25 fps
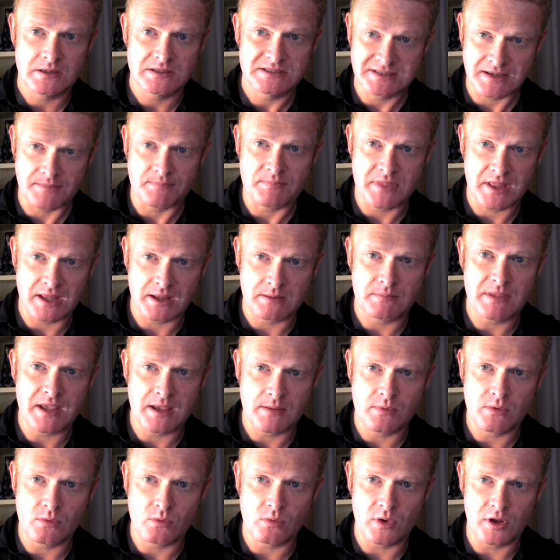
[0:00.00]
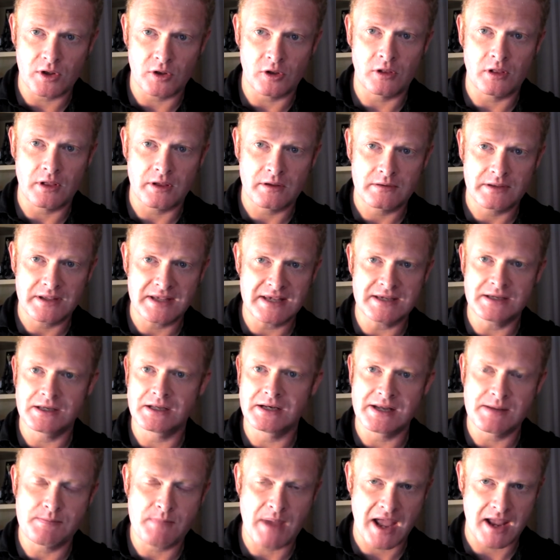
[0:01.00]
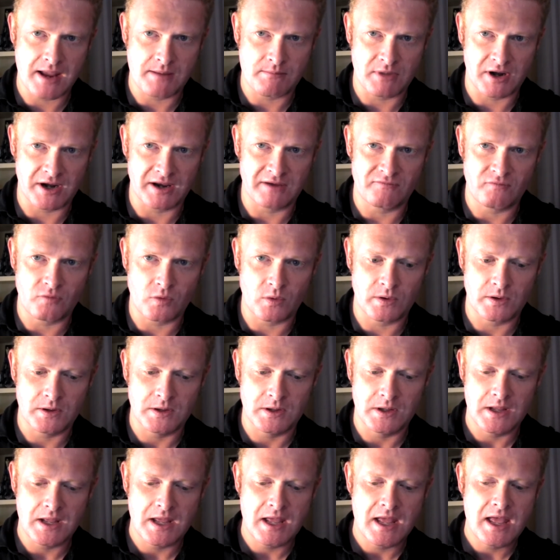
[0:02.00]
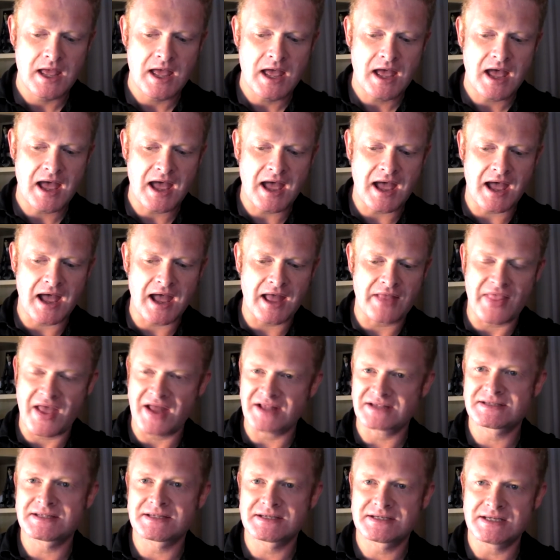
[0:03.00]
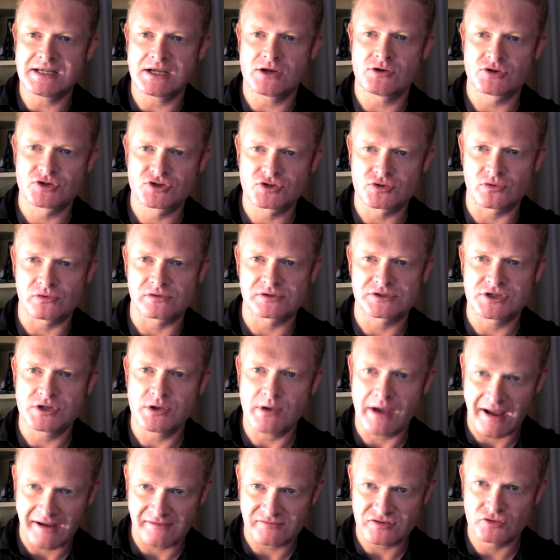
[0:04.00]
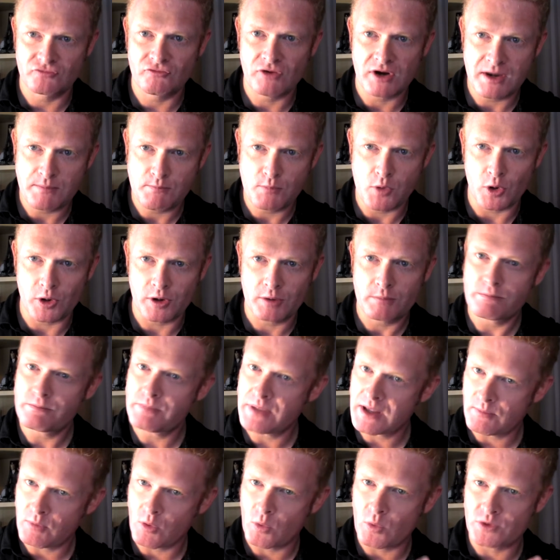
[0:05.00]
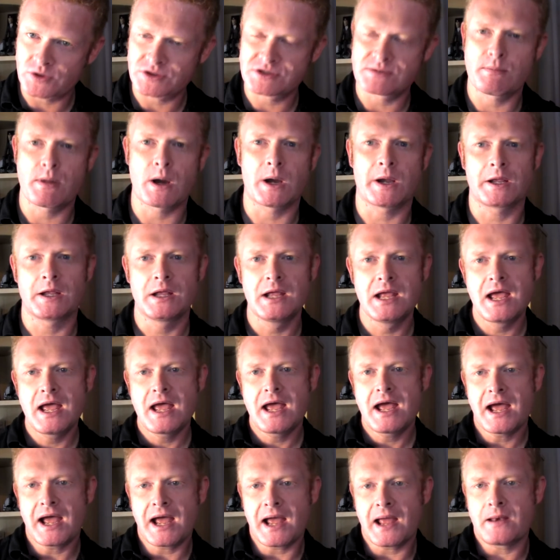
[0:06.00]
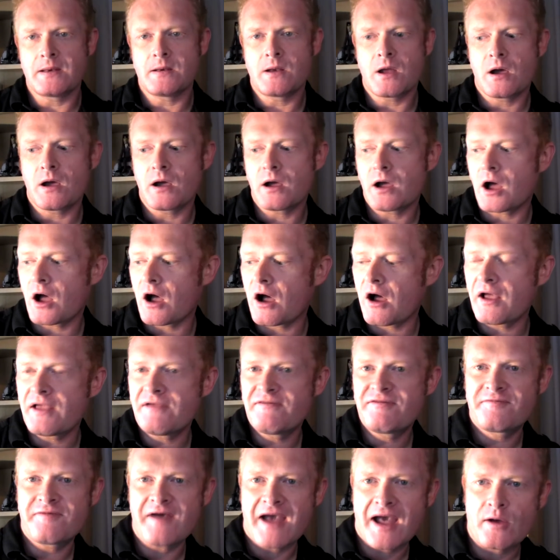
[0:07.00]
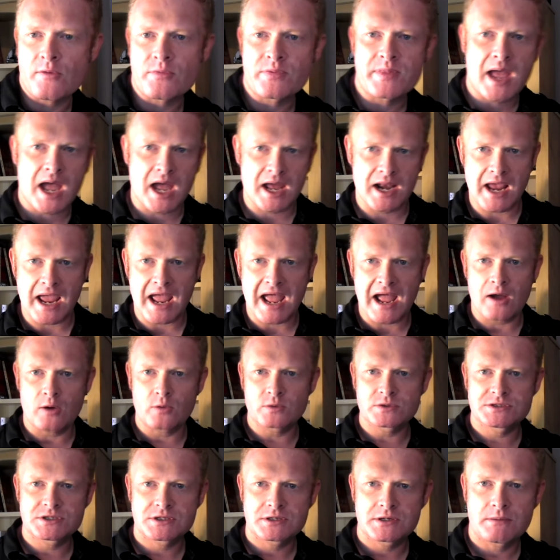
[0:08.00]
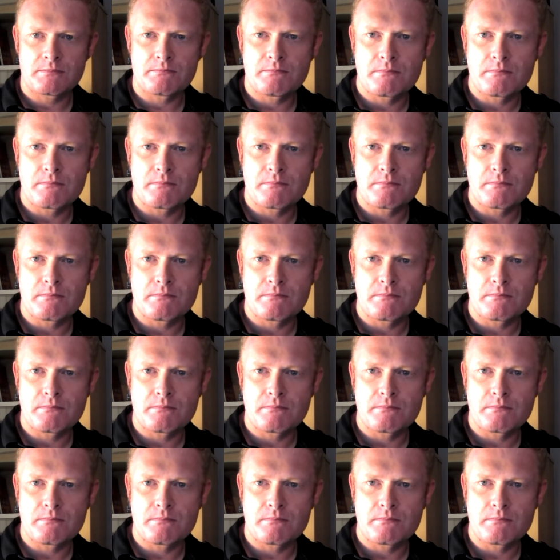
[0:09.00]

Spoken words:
something people will eagerly pay money for? And that's the secret sauce. You have to write a book people want to buy. And I found that out